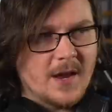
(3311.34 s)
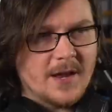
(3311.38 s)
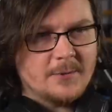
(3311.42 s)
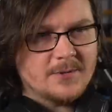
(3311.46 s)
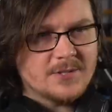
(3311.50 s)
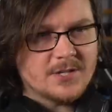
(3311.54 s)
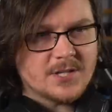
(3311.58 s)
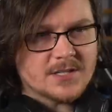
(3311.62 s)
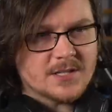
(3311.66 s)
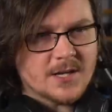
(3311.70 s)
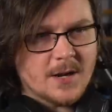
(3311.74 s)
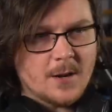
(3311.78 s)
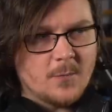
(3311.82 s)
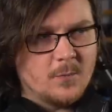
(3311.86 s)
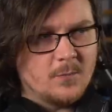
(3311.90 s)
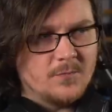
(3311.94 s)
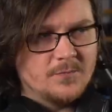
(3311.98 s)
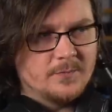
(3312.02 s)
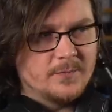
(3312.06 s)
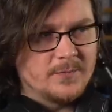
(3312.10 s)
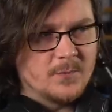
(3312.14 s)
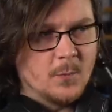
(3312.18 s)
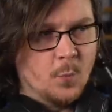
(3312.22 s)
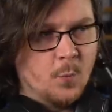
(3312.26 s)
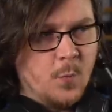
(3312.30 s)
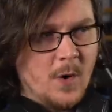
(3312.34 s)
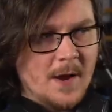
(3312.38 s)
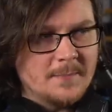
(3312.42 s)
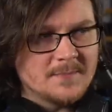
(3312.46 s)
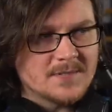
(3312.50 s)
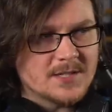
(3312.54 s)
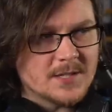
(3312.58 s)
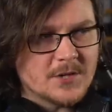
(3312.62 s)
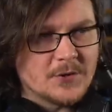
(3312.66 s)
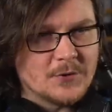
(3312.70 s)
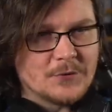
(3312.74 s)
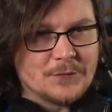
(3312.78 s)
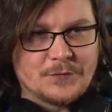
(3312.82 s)
It was just a
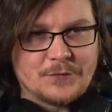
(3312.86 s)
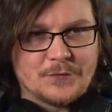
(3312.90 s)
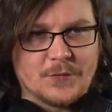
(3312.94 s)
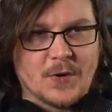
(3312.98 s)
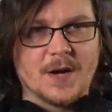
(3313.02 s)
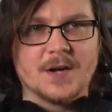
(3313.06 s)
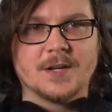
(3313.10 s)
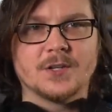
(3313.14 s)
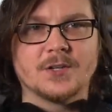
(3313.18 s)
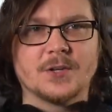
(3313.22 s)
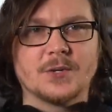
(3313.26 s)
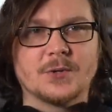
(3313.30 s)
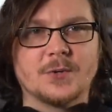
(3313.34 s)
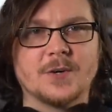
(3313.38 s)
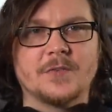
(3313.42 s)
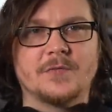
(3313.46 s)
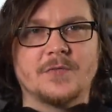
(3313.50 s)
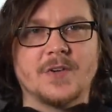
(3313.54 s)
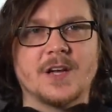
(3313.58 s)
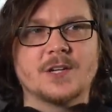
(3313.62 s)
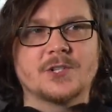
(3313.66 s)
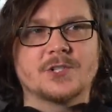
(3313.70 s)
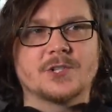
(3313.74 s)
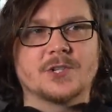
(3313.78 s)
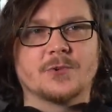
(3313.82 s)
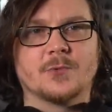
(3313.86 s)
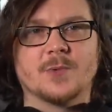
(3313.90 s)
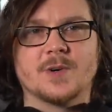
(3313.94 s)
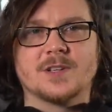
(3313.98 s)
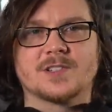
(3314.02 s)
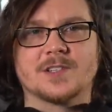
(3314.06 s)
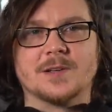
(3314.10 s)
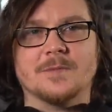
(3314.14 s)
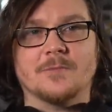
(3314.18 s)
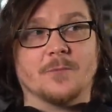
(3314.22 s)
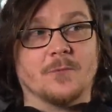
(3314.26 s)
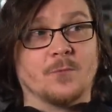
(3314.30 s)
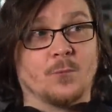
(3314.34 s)
whimsical, fun little adventure with
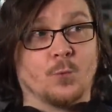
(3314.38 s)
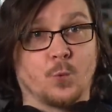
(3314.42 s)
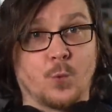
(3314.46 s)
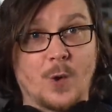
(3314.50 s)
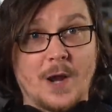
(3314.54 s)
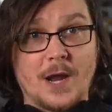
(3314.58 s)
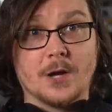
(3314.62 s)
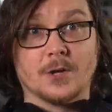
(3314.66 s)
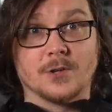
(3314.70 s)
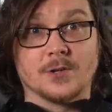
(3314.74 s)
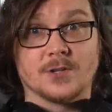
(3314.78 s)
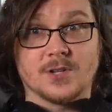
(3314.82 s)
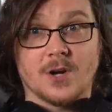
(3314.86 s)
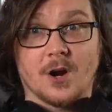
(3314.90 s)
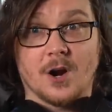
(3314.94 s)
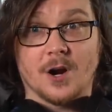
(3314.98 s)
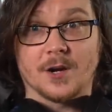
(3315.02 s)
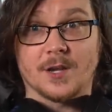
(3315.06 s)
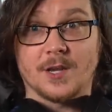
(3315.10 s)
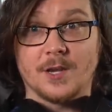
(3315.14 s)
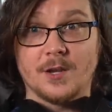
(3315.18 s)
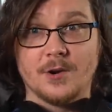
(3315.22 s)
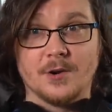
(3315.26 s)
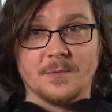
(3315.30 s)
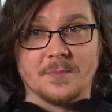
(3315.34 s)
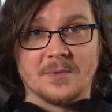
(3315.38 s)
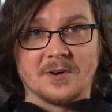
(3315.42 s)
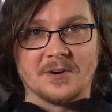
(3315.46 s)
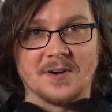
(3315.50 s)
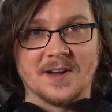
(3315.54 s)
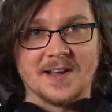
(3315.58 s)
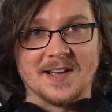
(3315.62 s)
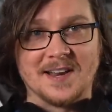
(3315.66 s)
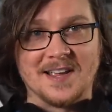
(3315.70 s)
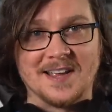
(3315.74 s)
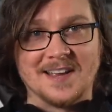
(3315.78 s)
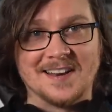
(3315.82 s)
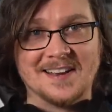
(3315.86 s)
some real dark humor
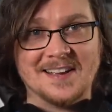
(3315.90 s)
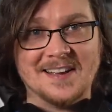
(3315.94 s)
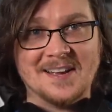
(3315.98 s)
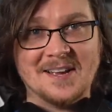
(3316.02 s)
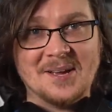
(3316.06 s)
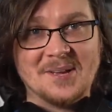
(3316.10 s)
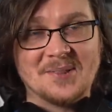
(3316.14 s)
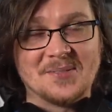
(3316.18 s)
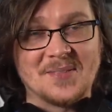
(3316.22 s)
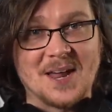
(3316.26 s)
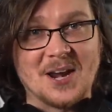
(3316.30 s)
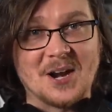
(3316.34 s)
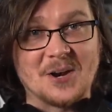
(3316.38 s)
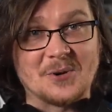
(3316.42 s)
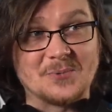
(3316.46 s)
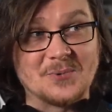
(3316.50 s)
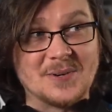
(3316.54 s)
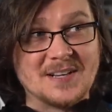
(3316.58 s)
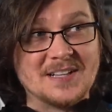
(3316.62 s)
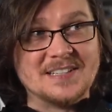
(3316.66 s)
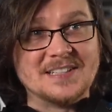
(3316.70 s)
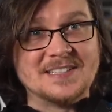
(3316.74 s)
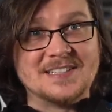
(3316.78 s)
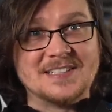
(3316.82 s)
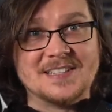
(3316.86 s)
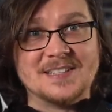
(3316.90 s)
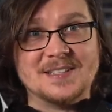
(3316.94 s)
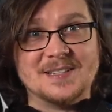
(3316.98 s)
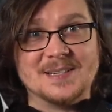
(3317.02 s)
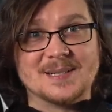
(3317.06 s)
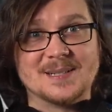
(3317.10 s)
in it that I really didn't